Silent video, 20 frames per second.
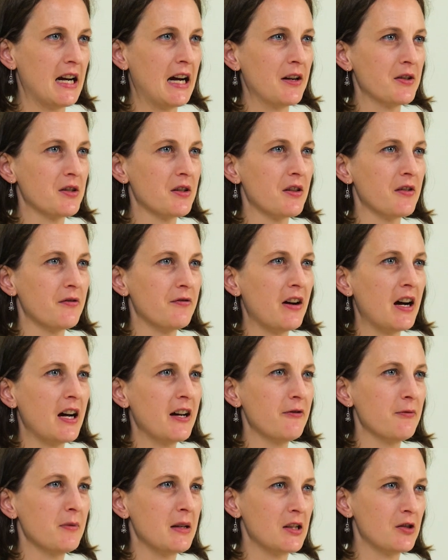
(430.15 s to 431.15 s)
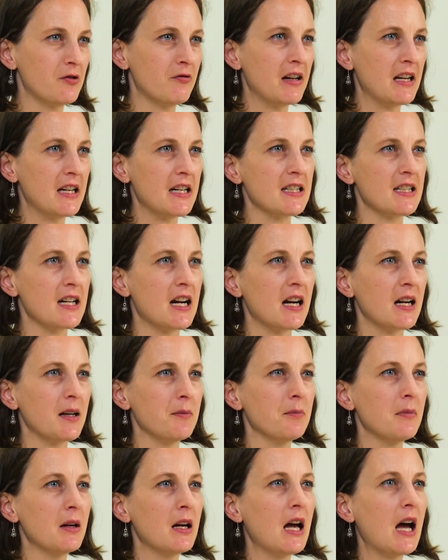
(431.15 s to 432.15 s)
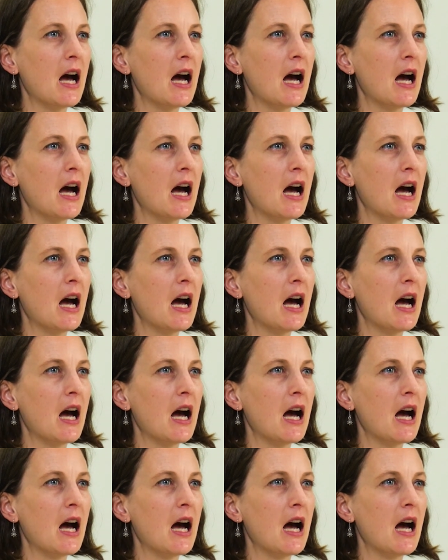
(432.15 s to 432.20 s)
out of the 5 minutes reading time,